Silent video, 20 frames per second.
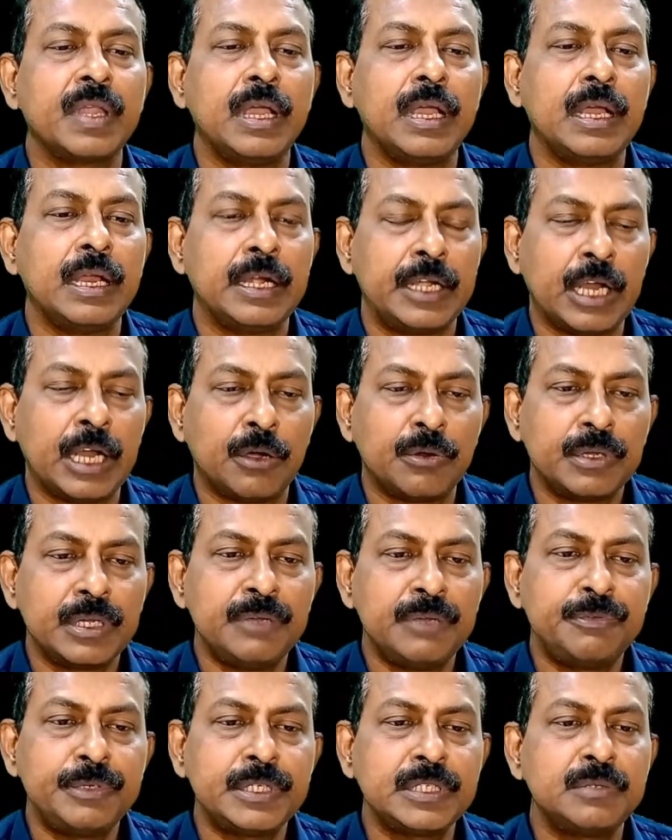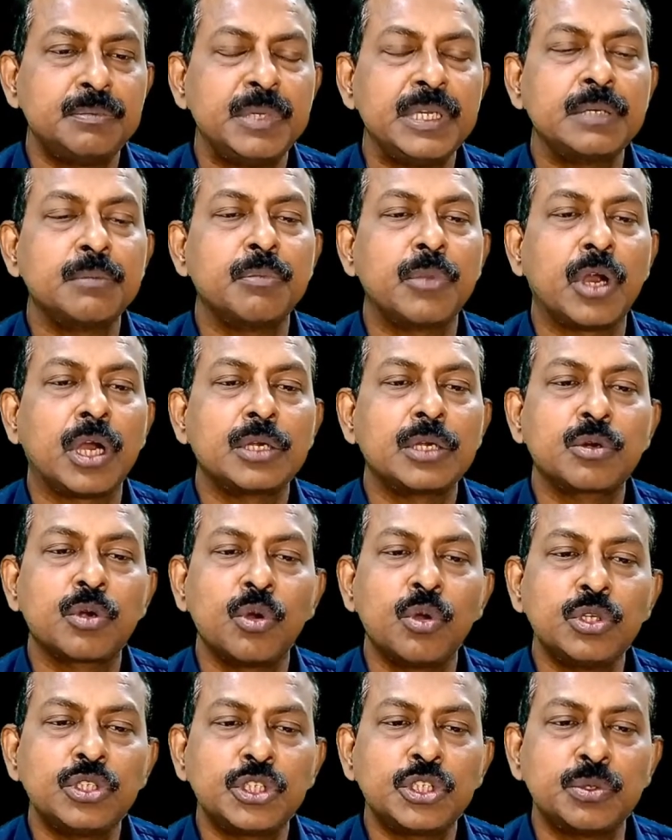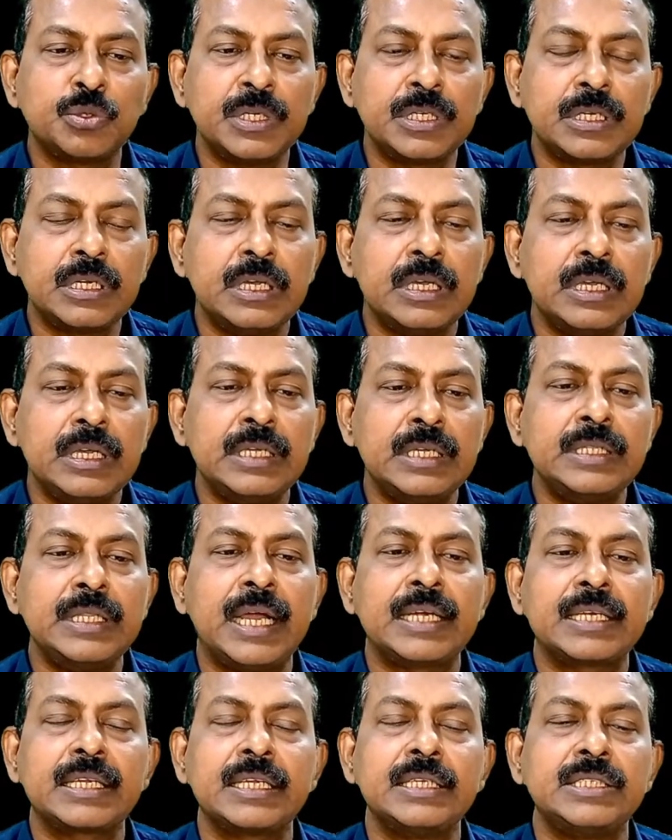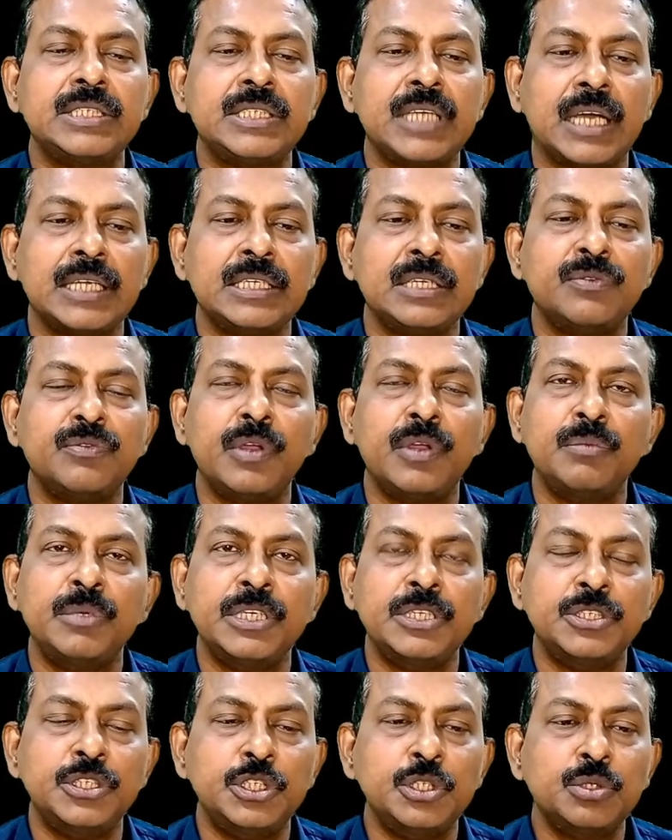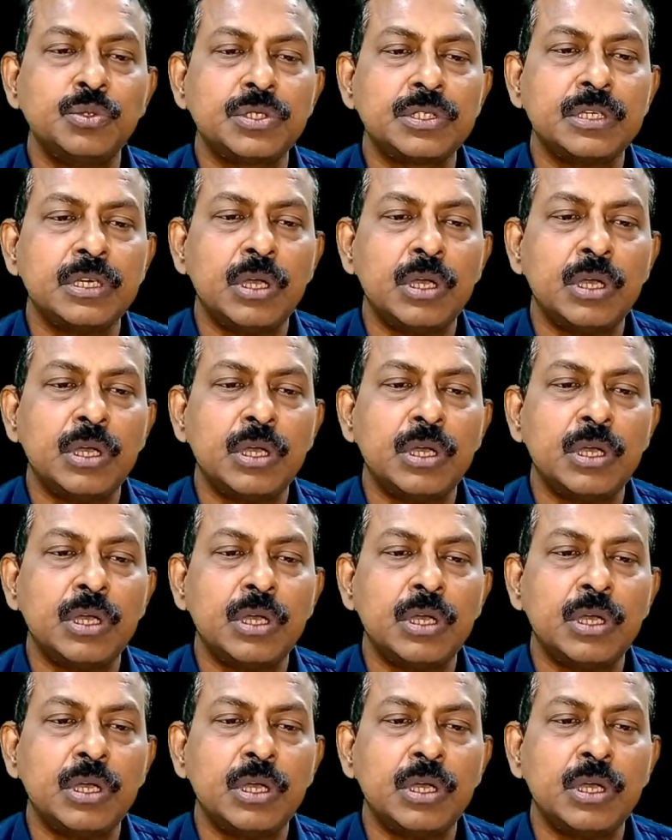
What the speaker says: Now, if it is being brought close to it, in that case, charges will be induced.